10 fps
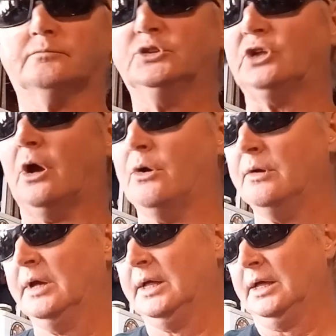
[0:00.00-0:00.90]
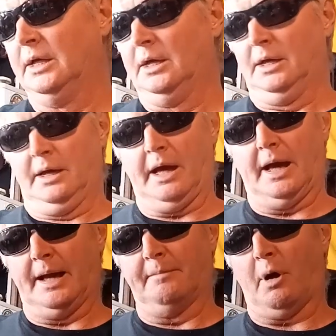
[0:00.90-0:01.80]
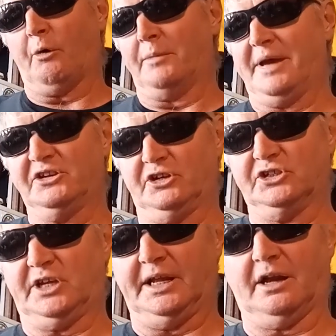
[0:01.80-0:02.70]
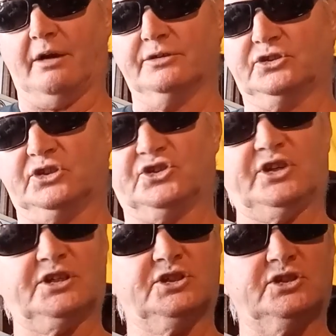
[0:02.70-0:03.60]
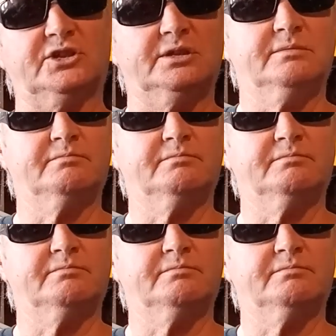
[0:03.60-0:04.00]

So I would imagine it's getting close to 6